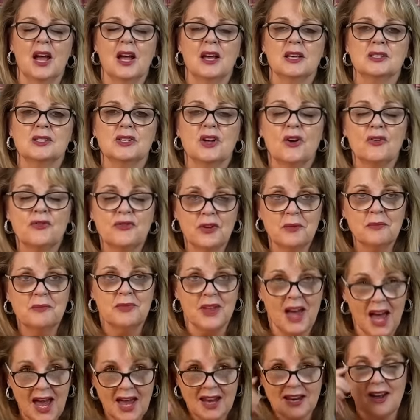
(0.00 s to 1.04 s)
So from
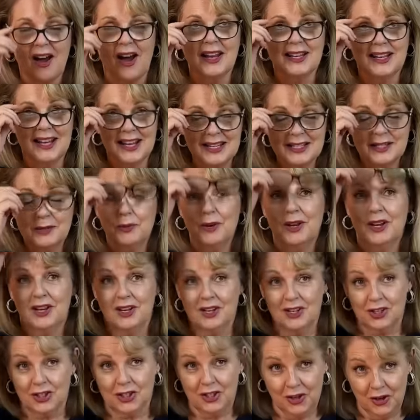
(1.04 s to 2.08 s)
that, I guess we can
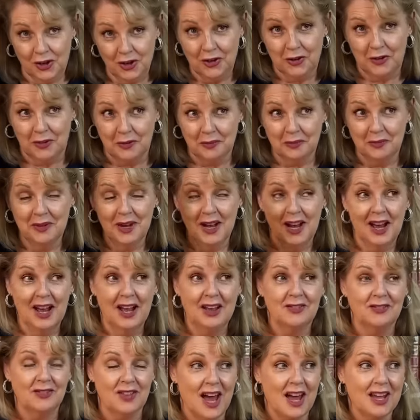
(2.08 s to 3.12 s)
assume
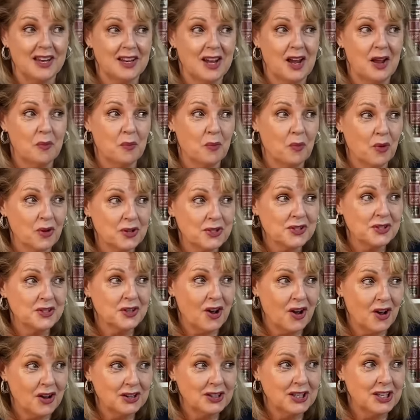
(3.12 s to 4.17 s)
that it wasn't
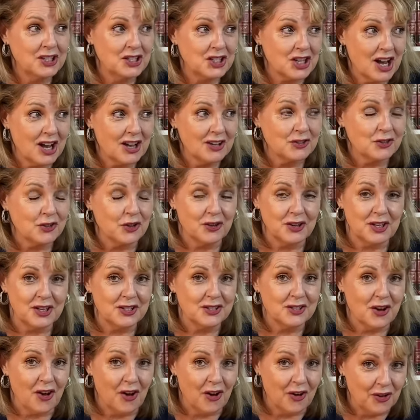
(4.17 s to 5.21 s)
only Charles on
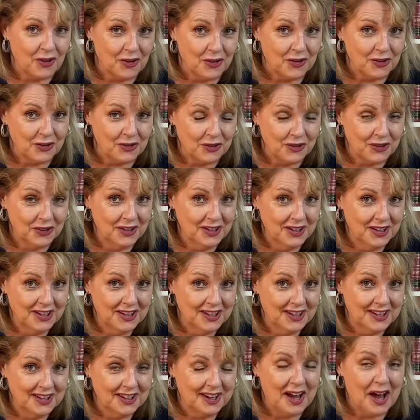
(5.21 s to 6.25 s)
his own
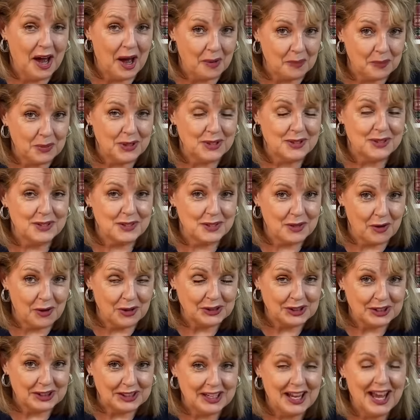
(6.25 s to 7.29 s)
up in
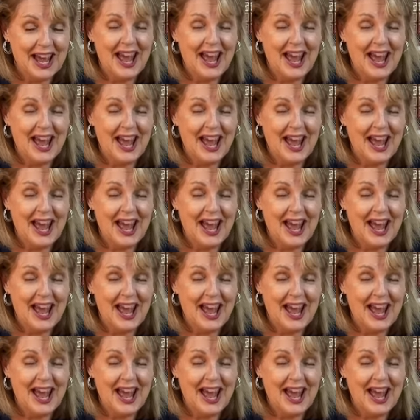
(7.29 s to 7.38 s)
Scotland.